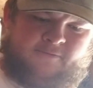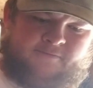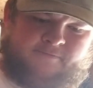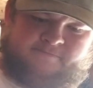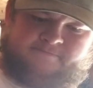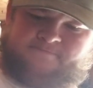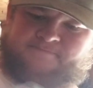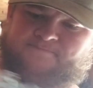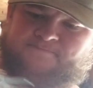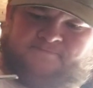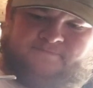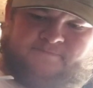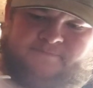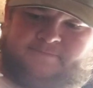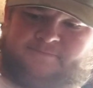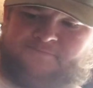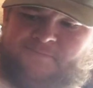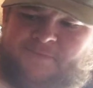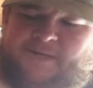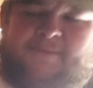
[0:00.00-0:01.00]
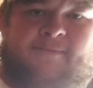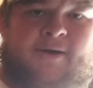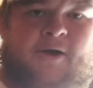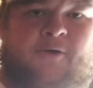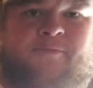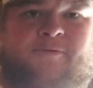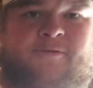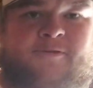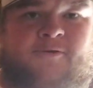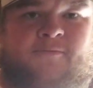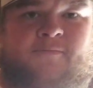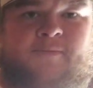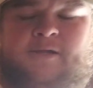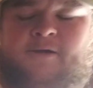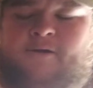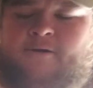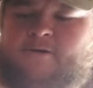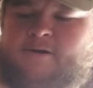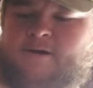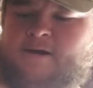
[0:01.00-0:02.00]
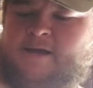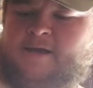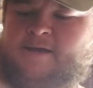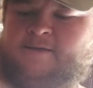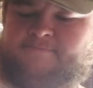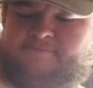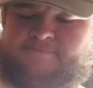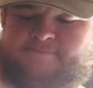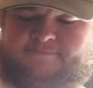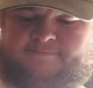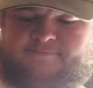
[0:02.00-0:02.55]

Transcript: them. I'm hoping they'll be alright.